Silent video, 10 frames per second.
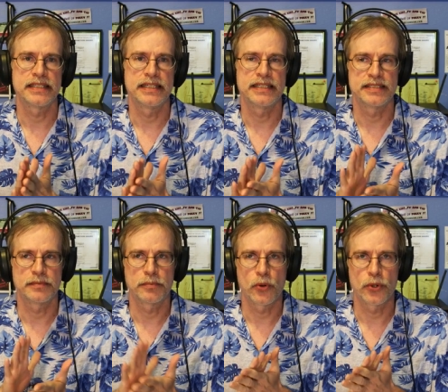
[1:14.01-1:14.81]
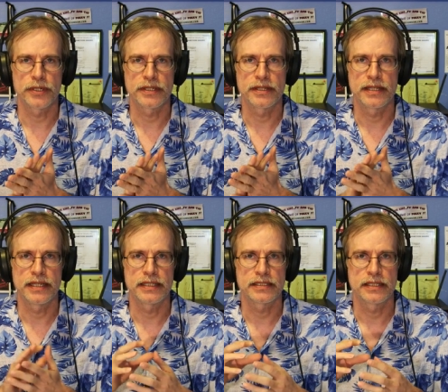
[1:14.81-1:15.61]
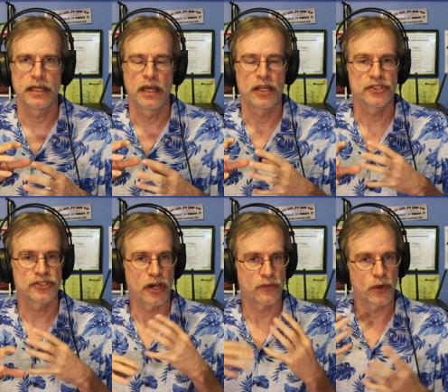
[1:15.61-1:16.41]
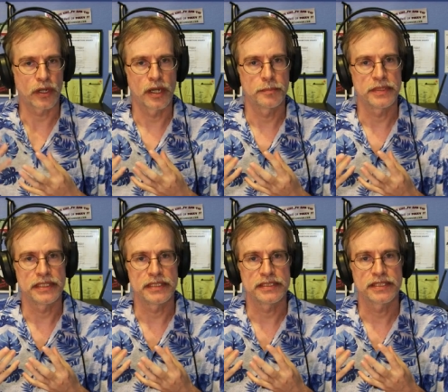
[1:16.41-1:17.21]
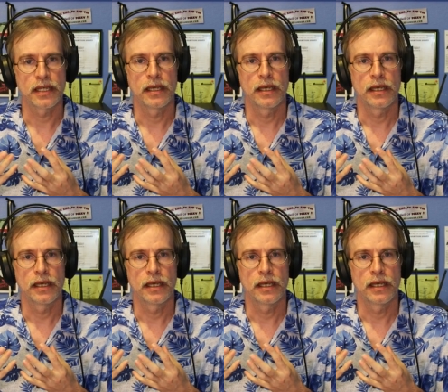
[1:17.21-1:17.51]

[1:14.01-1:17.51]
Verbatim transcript: It is important that software companies